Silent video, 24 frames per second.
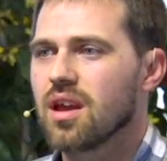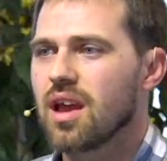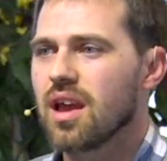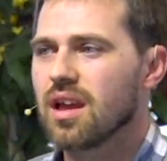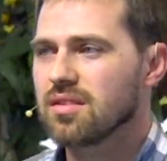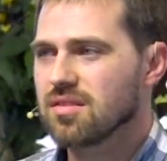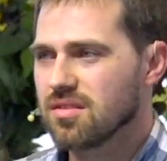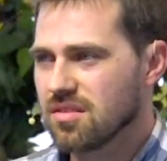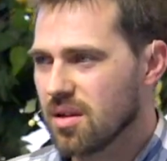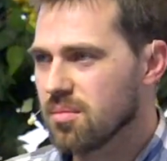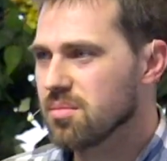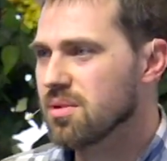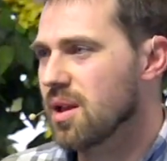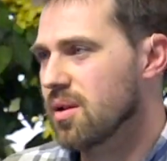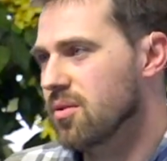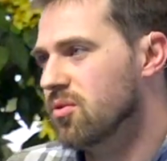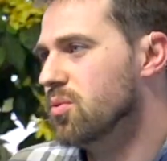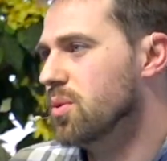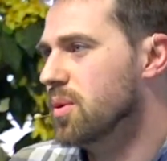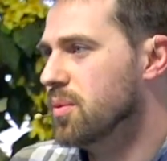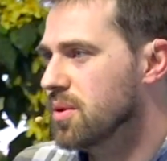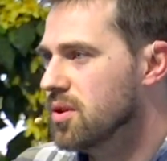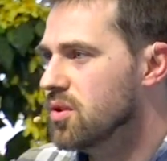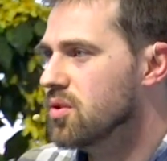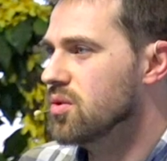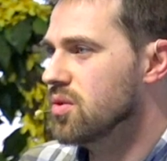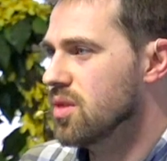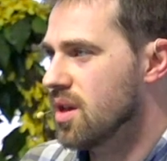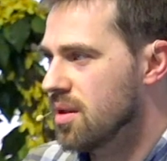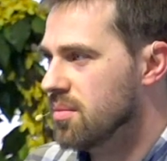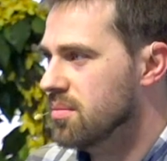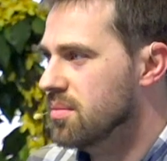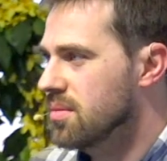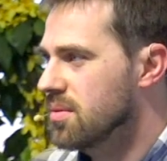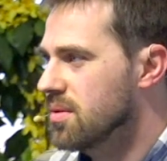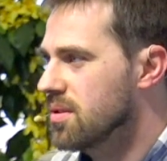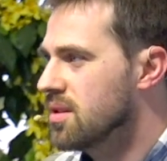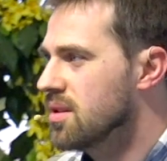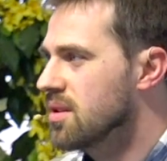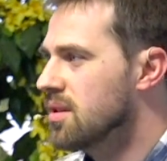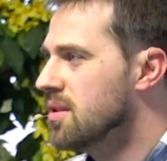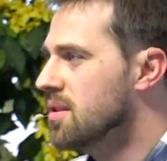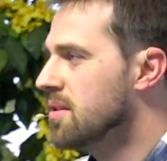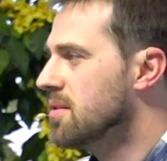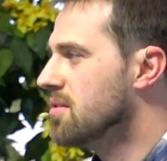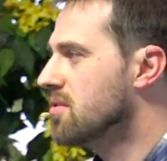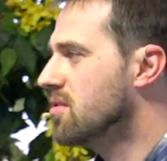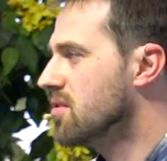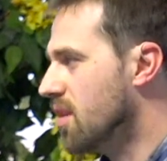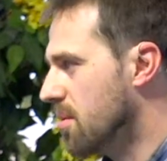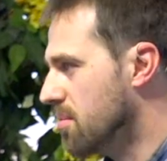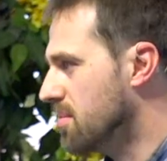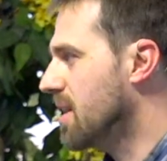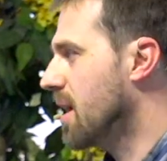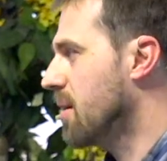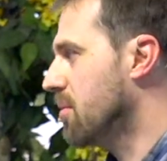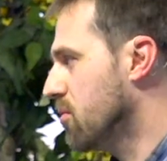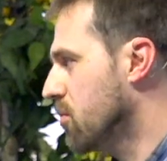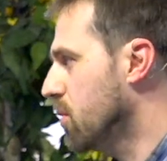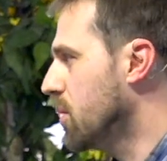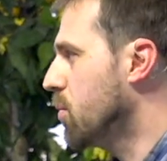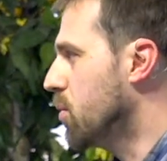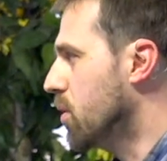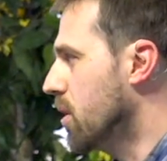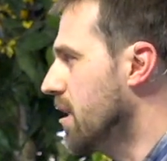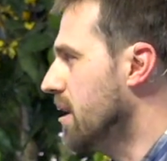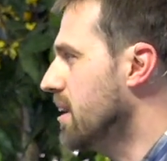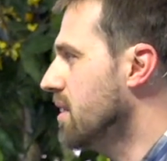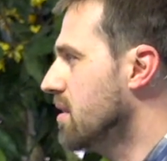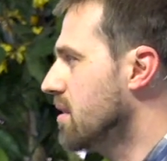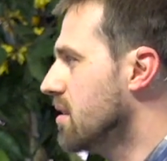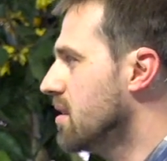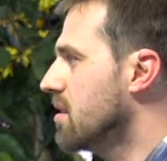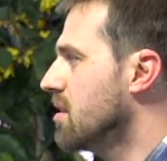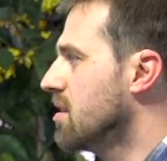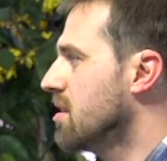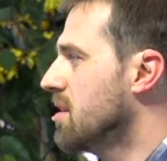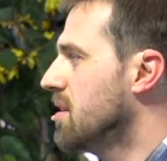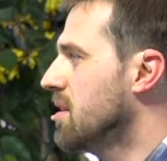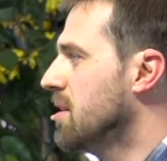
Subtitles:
and sometimes we would do them, sometimes we wouldn't.